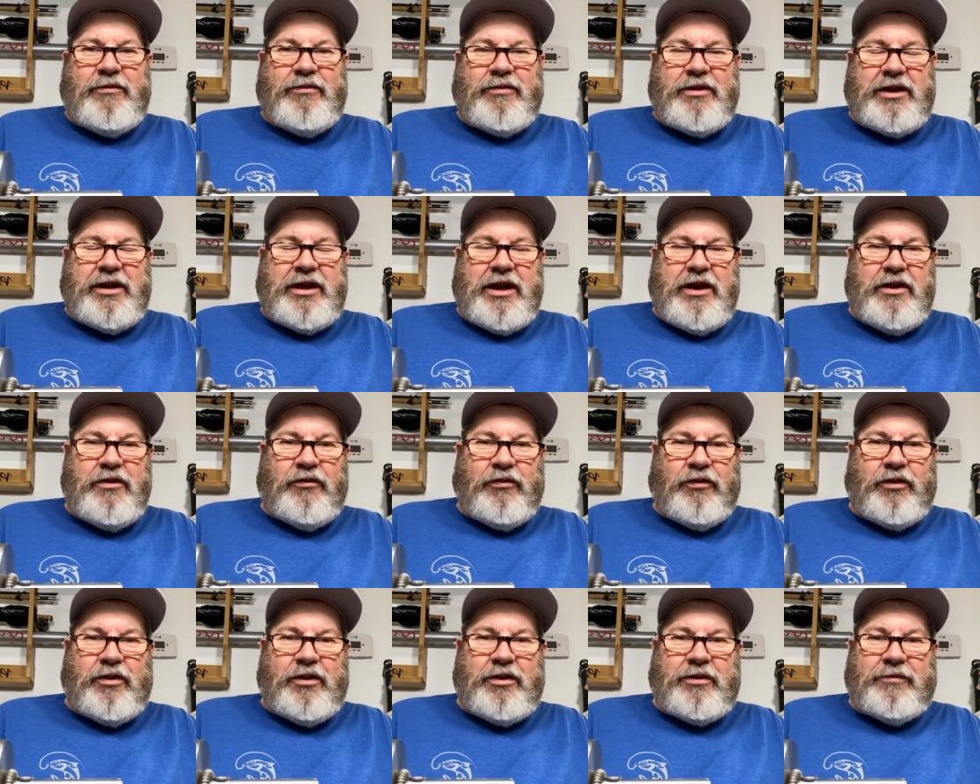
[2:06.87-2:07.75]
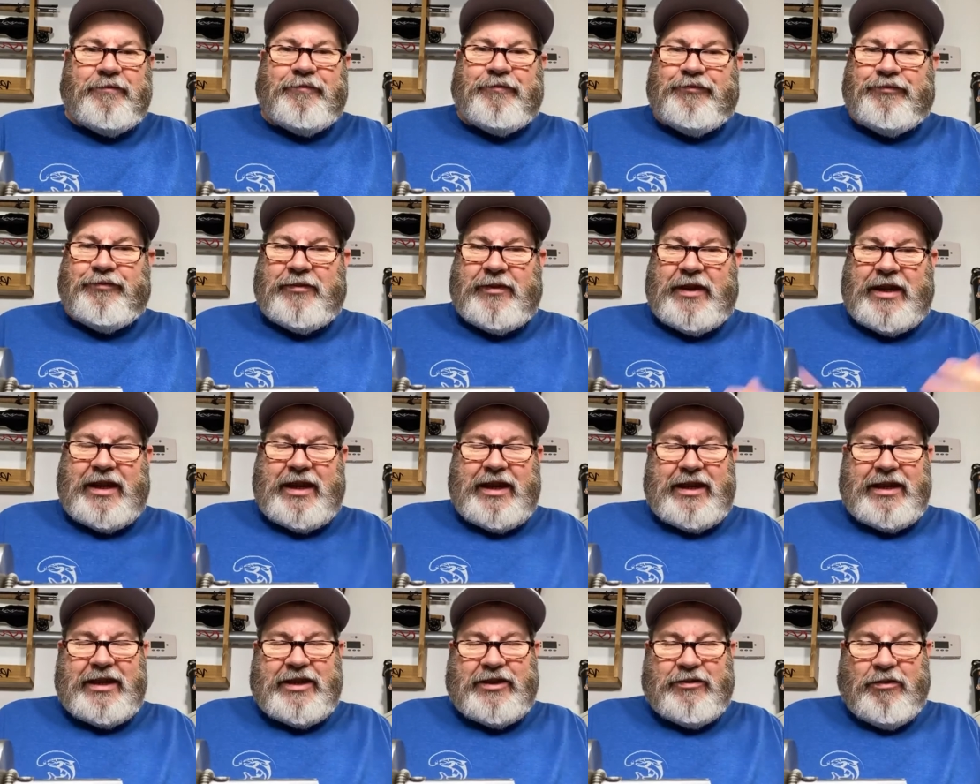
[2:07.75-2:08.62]
you know, for
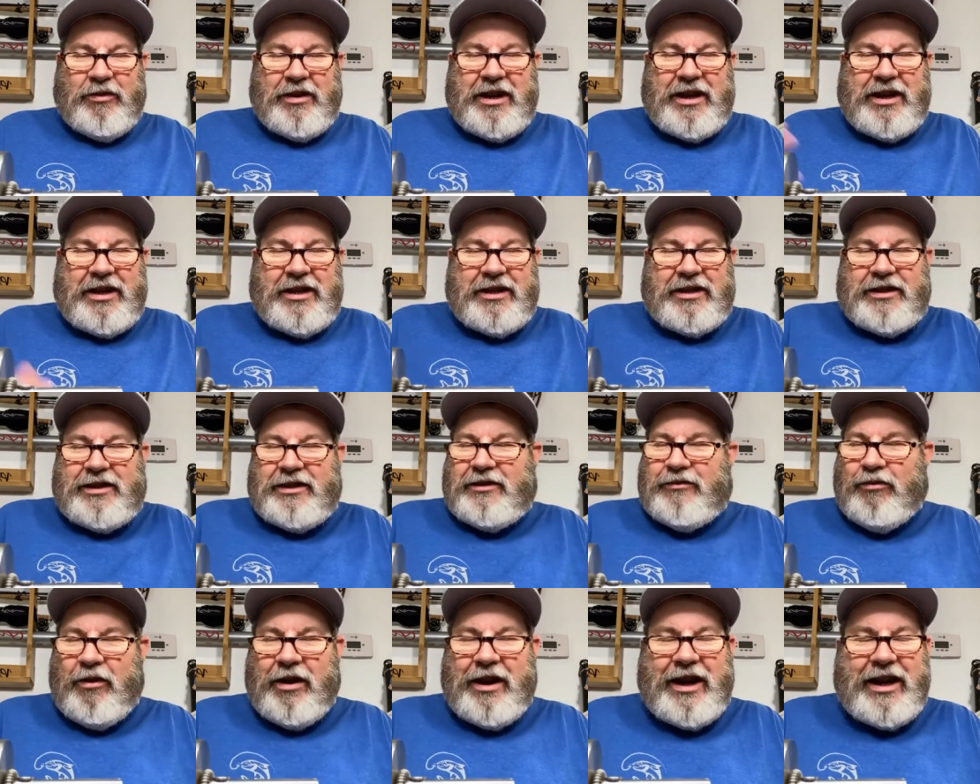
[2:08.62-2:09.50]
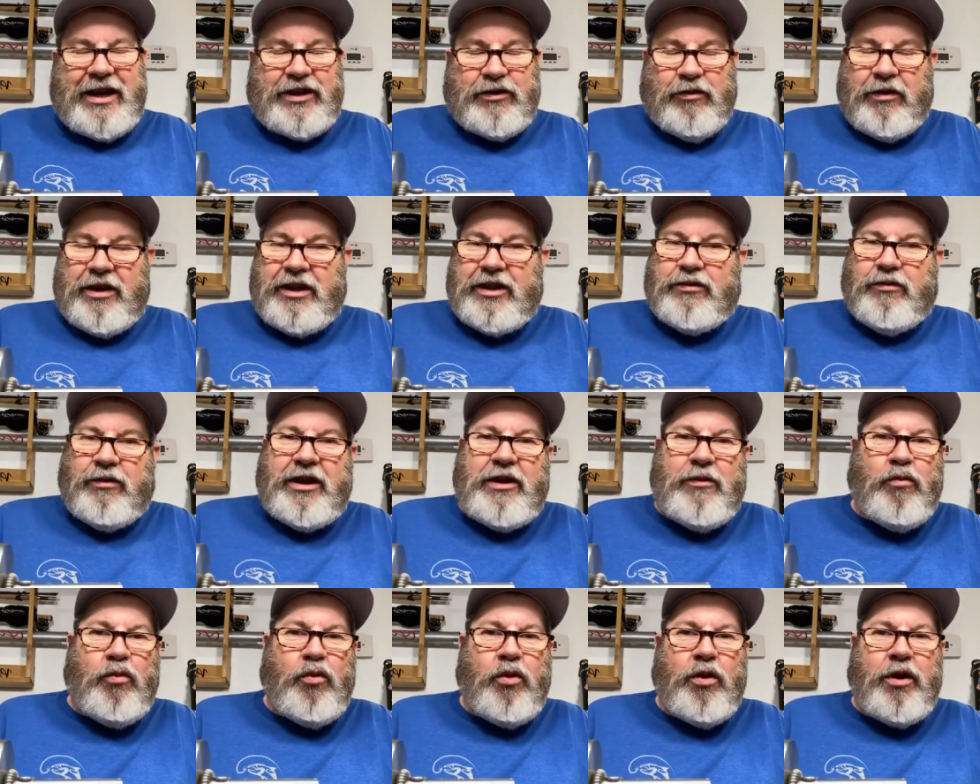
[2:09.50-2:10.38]
2020,
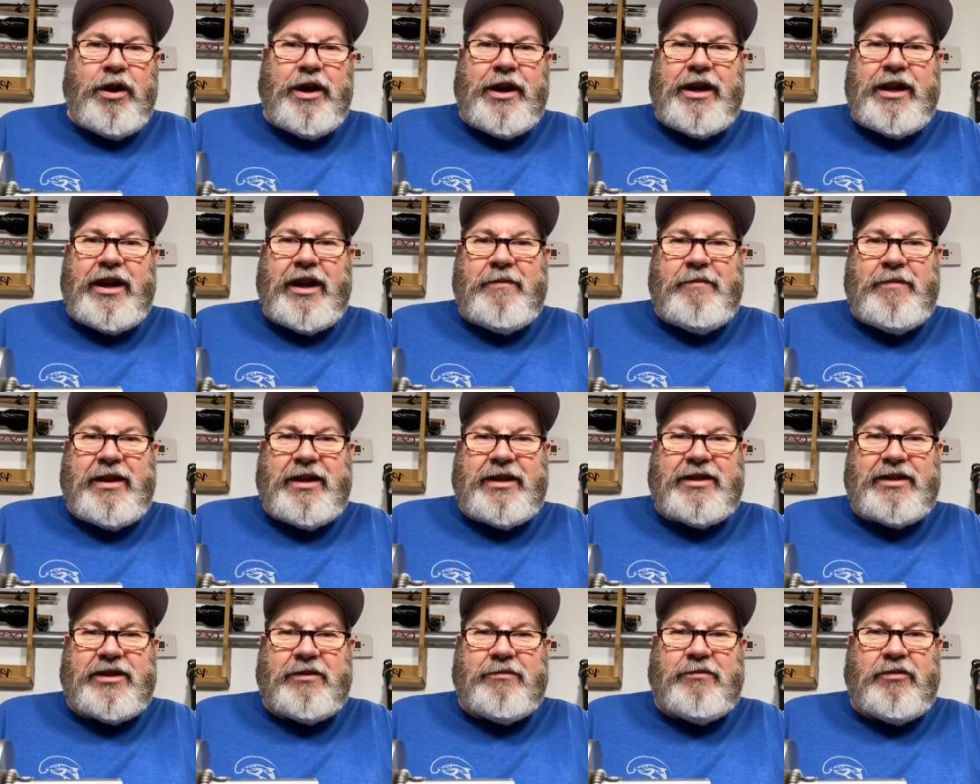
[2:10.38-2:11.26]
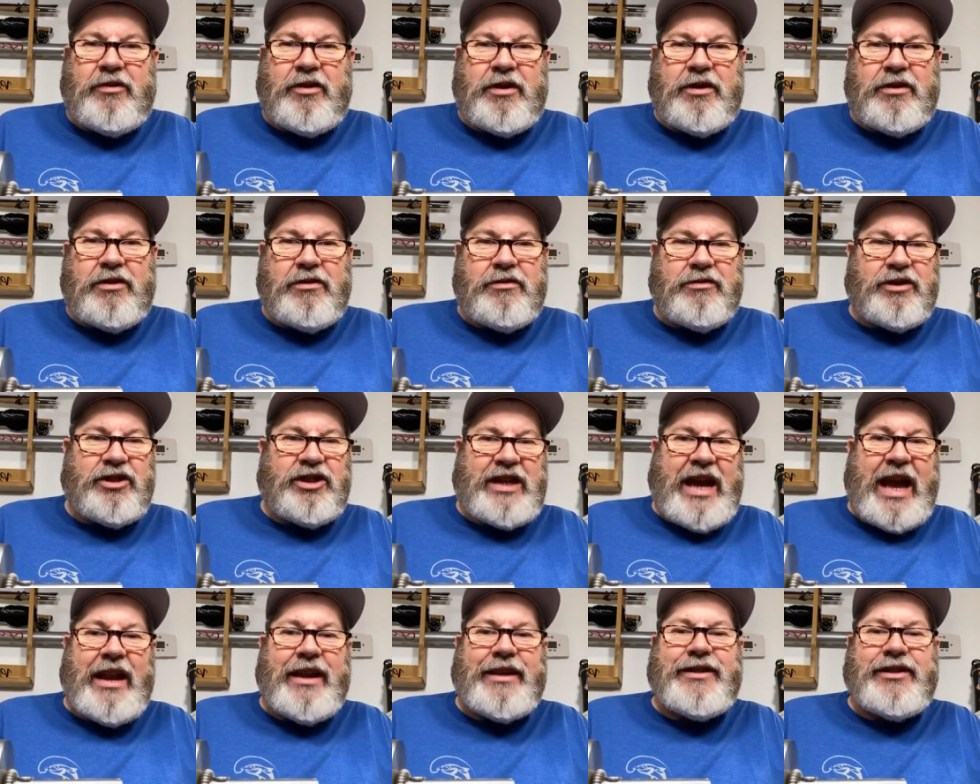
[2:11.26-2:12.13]
2021 have been some real
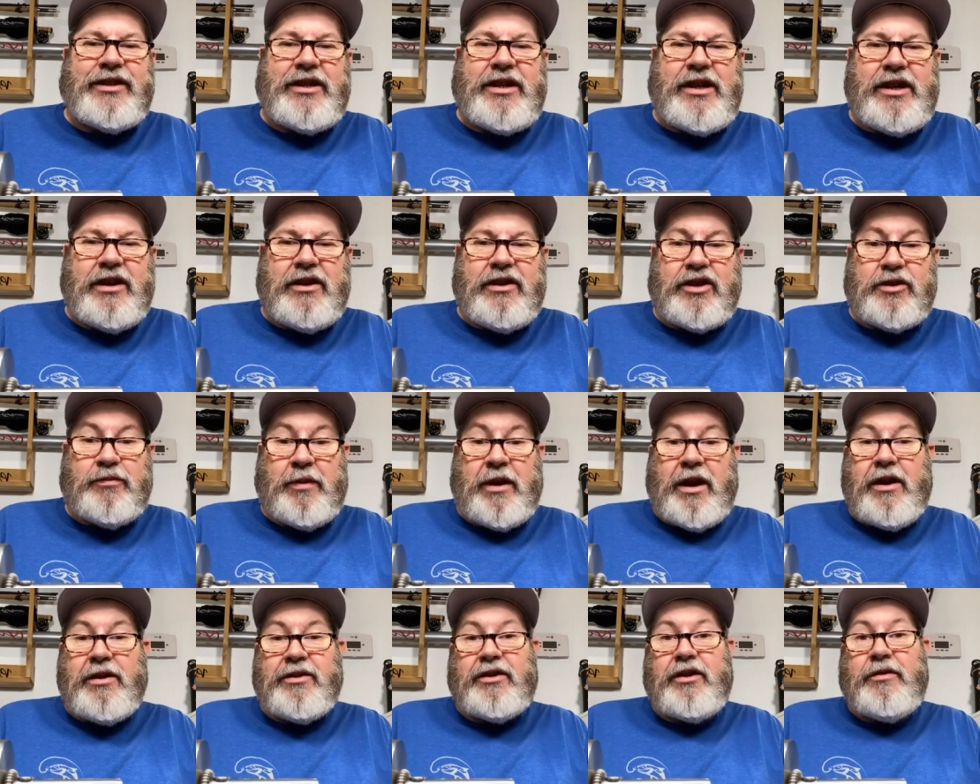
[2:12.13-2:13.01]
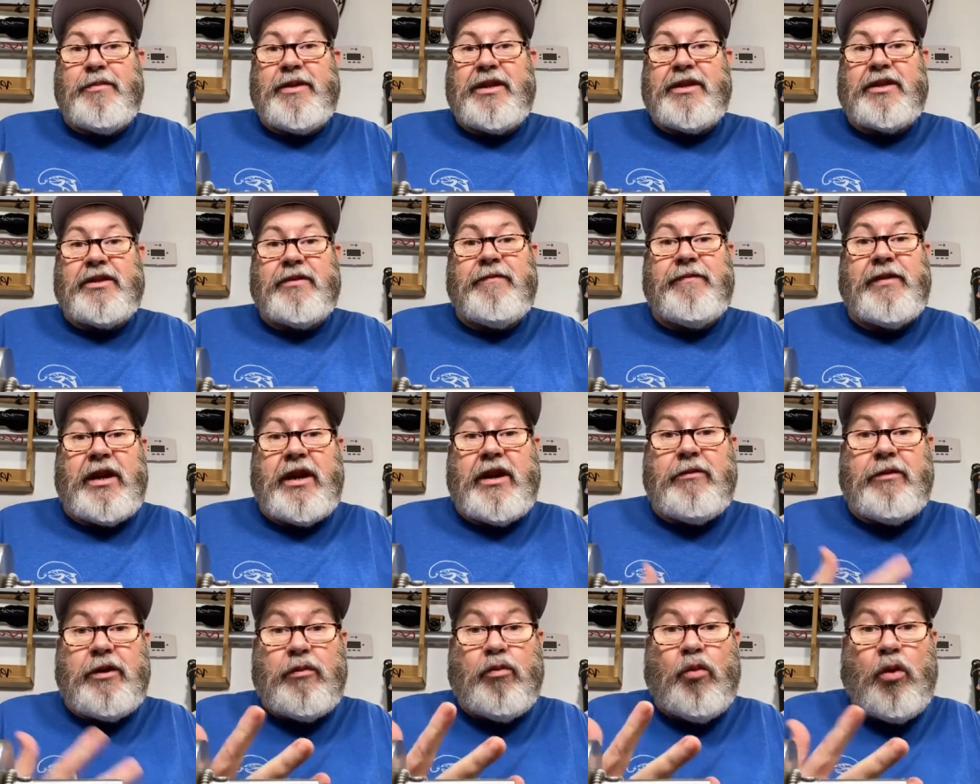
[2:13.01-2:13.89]
challenging years, but also been some very
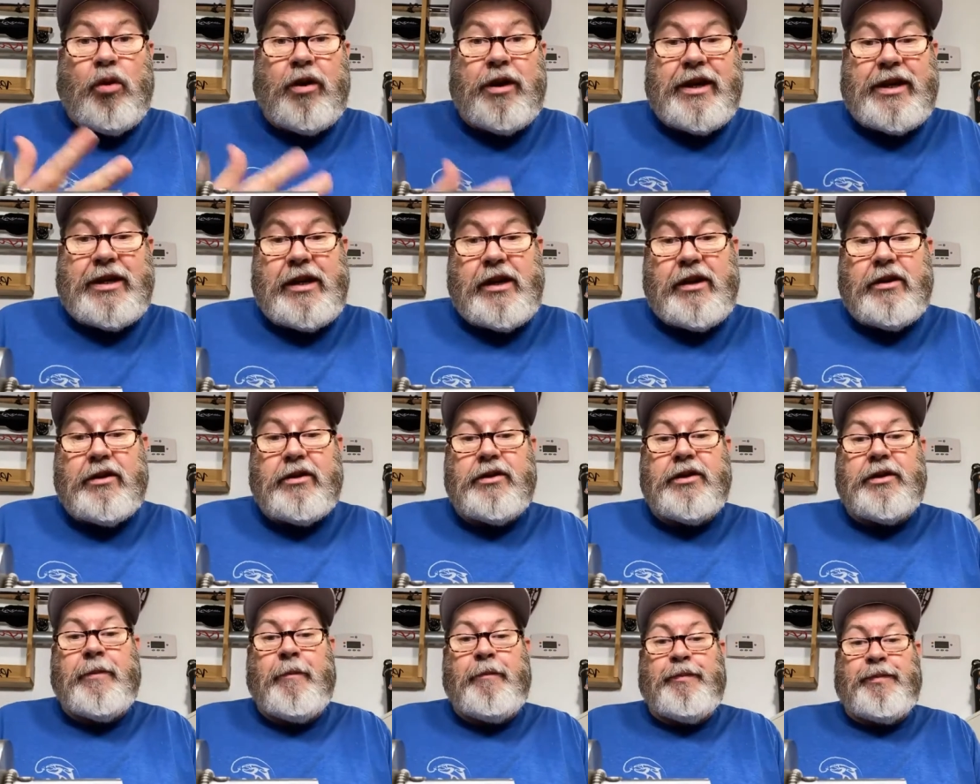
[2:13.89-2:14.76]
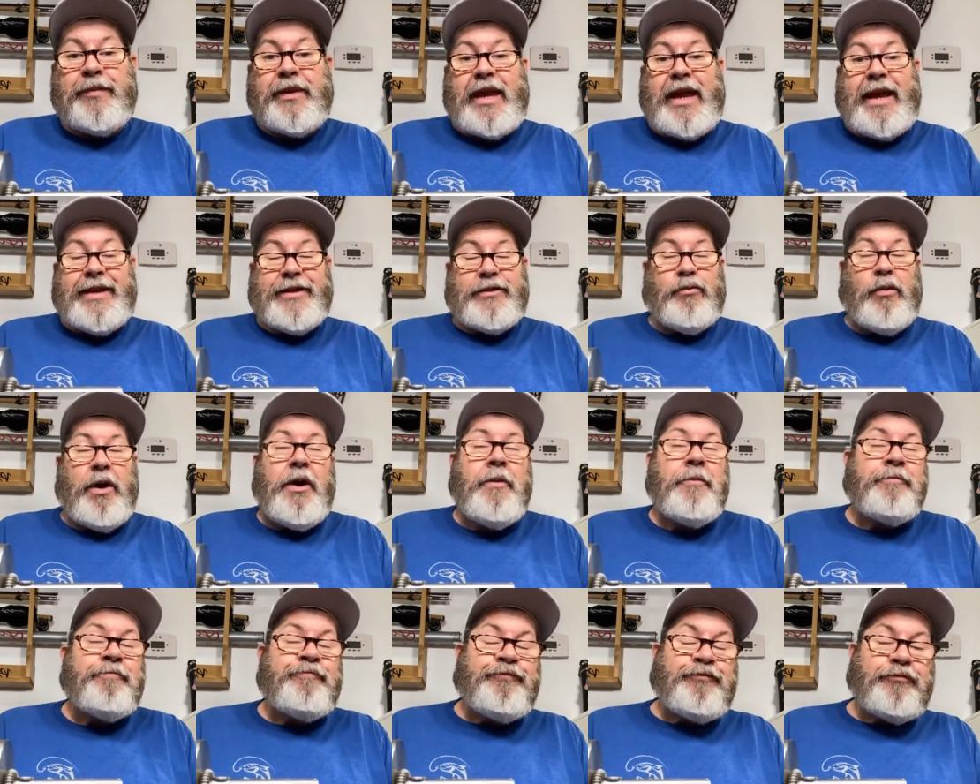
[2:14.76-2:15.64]
rewarding years as
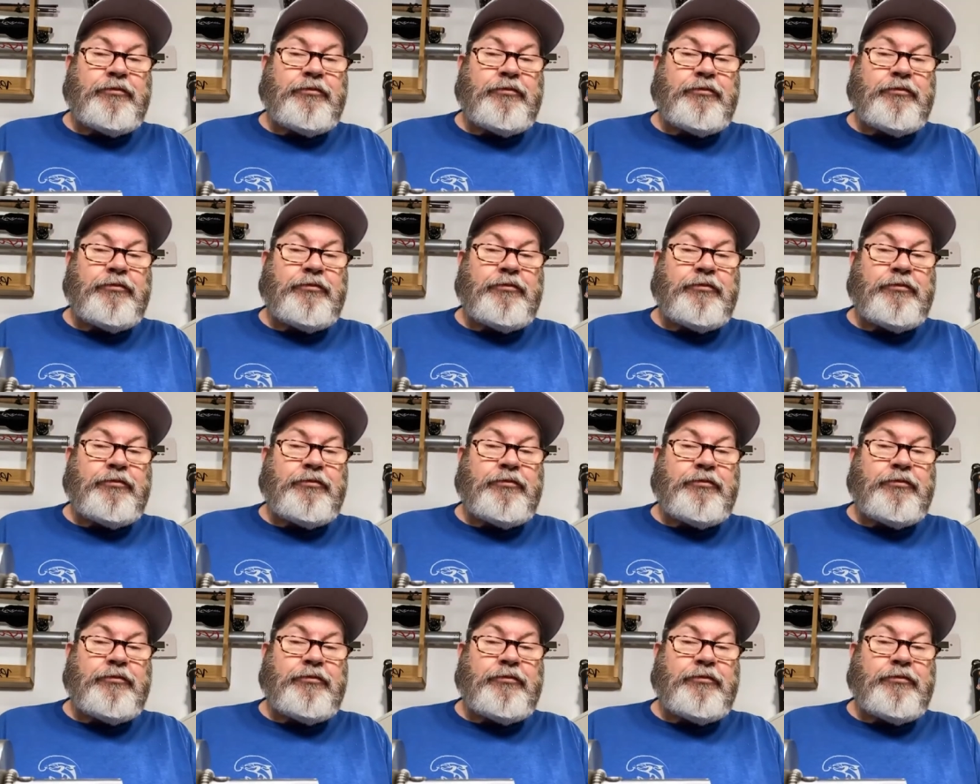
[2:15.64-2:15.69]
well.